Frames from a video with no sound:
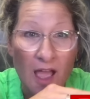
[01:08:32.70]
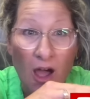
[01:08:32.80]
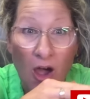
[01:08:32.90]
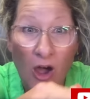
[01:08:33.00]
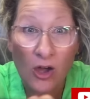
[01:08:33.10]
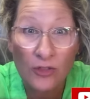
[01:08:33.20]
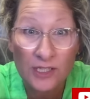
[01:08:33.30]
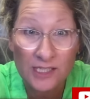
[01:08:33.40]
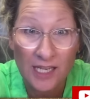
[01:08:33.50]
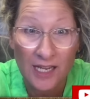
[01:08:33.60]
all the
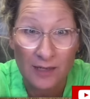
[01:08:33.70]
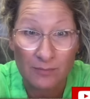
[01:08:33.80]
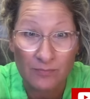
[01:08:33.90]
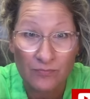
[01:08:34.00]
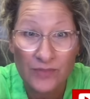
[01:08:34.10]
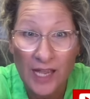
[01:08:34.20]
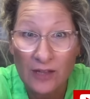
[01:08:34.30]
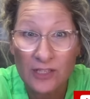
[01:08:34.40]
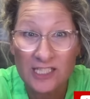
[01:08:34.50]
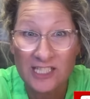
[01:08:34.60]
time. Now
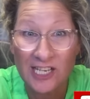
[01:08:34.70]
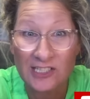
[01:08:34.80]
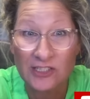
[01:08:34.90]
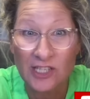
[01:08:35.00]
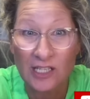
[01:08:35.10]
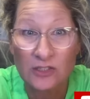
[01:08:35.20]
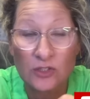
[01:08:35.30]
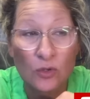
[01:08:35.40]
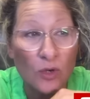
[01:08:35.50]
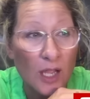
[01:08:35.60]
they changed that.
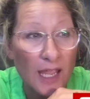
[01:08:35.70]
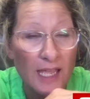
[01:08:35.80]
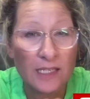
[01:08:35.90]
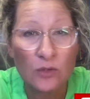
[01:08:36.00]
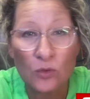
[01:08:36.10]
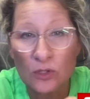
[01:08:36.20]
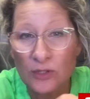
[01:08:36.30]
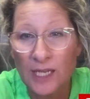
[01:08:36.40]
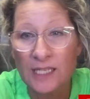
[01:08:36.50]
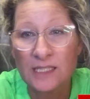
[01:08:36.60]
So any order,
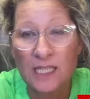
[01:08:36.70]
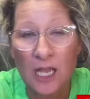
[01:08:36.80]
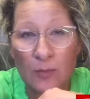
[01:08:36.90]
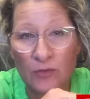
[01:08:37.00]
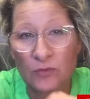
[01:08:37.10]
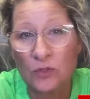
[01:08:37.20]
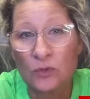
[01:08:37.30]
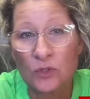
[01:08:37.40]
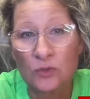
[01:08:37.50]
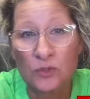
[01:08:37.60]
anytime, if you
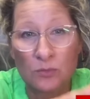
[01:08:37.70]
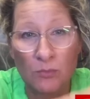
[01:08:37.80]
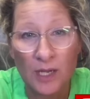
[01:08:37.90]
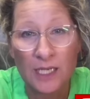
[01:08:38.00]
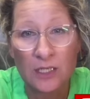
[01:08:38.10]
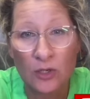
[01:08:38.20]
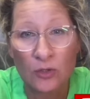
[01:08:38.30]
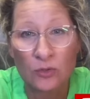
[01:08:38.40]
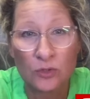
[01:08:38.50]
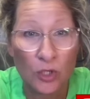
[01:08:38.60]
use my
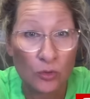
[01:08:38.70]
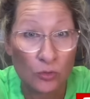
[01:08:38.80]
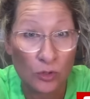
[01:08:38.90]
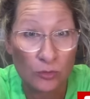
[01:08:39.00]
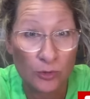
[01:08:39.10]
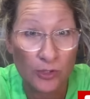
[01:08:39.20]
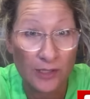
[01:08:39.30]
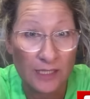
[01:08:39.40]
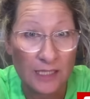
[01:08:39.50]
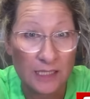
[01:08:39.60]
code GOGROOMER, I
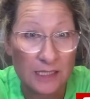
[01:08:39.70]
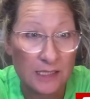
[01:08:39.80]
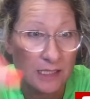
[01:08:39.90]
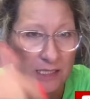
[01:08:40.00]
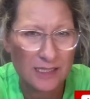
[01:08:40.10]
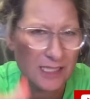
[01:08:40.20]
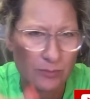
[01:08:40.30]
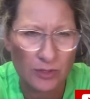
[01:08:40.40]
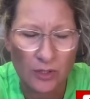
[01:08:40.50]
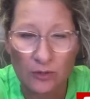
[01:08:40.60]
think it is, it's linked
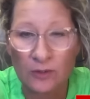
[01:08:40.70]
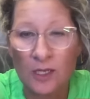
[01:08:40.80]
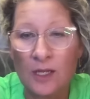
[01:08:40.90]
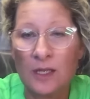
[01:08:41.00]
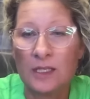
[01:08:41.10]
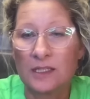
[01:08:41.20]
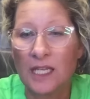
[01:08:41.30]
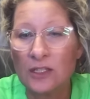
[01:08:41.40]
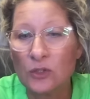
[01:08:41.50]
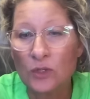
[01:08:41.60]
below,
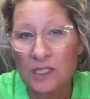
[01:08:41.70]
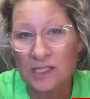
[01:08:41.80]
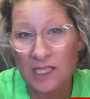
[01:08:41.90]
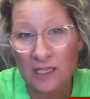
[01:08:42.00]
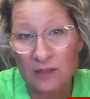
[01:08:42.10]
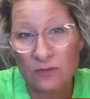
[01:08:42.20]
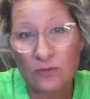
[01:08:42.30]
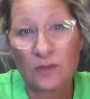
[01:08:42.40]
then you can save